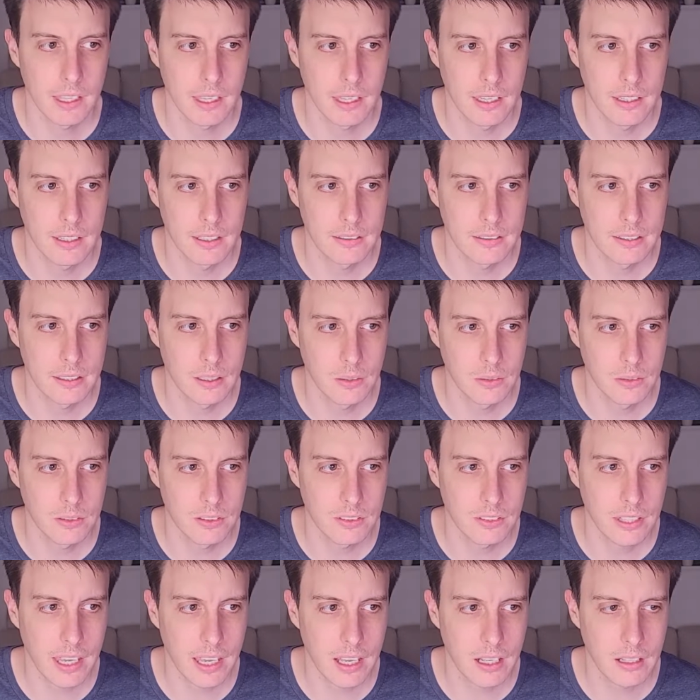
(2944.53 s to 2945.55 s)
And it tells
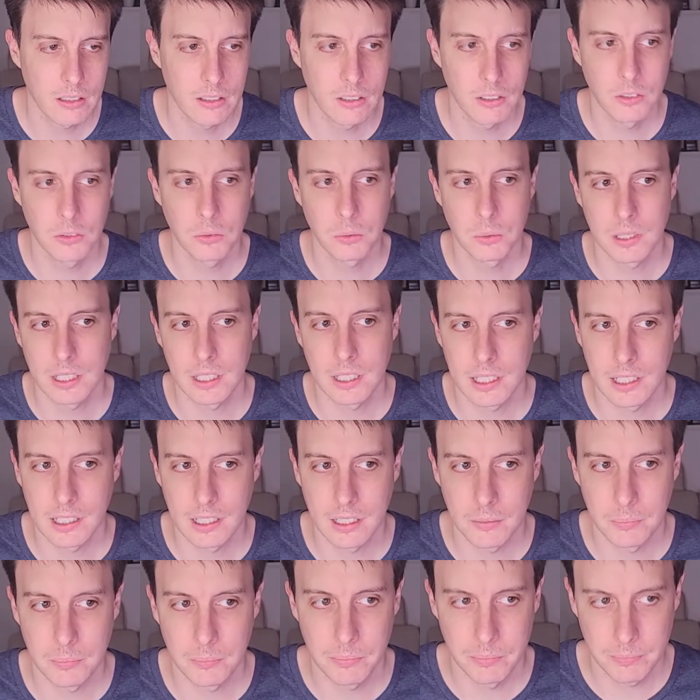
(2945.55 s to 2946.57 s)
us how close we
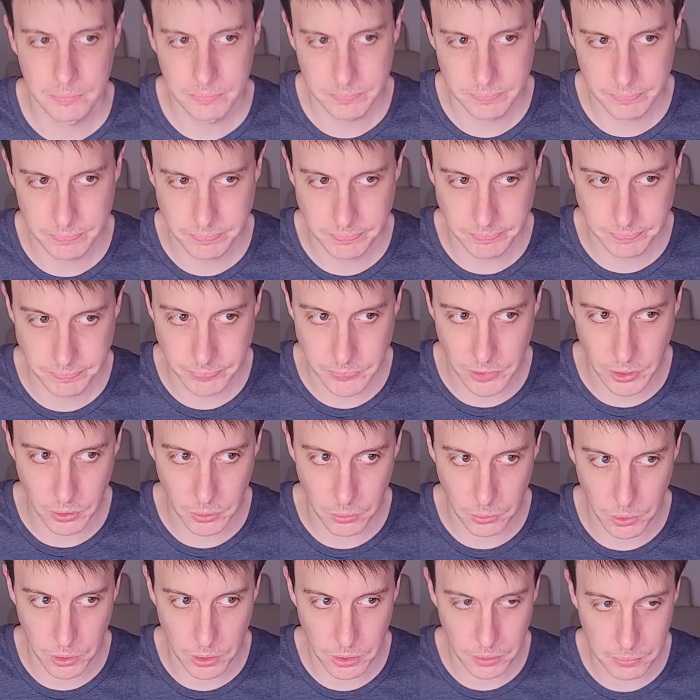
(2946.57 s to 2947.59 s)
are to
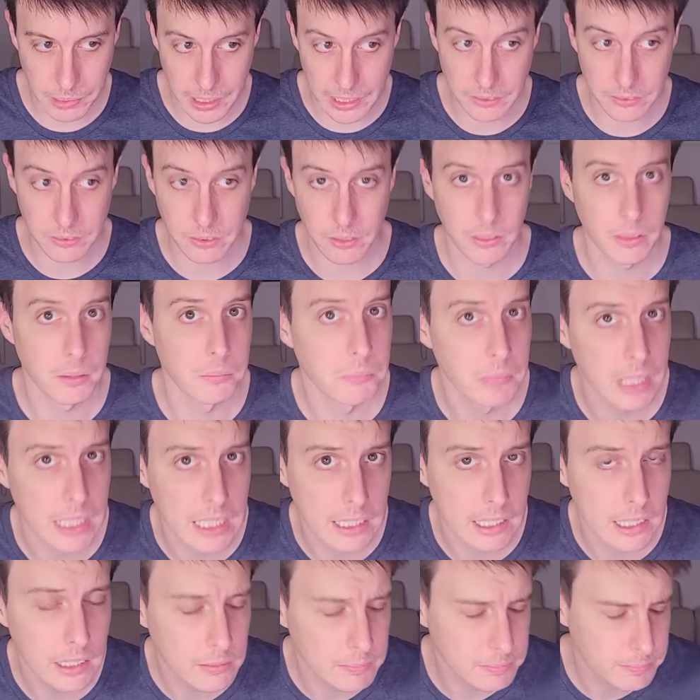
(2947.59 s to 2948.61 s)
the word based on the
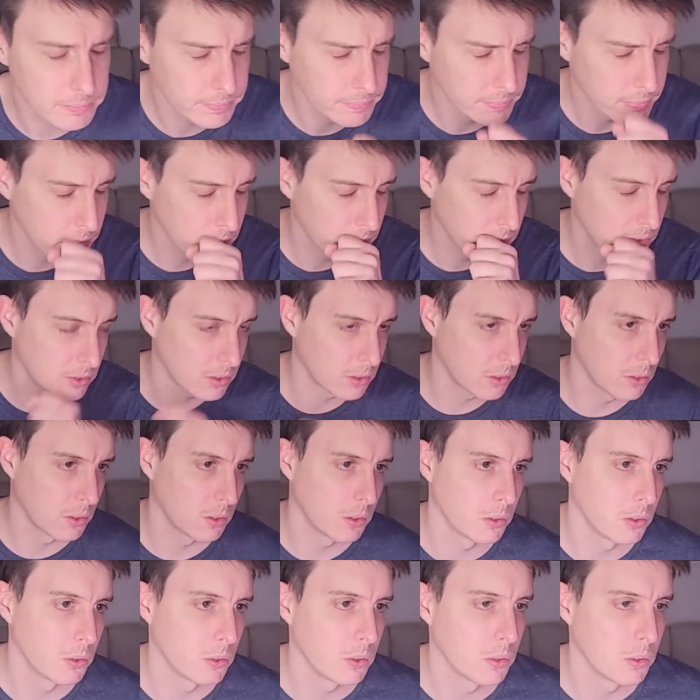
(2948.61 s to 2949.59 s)
meaning. So,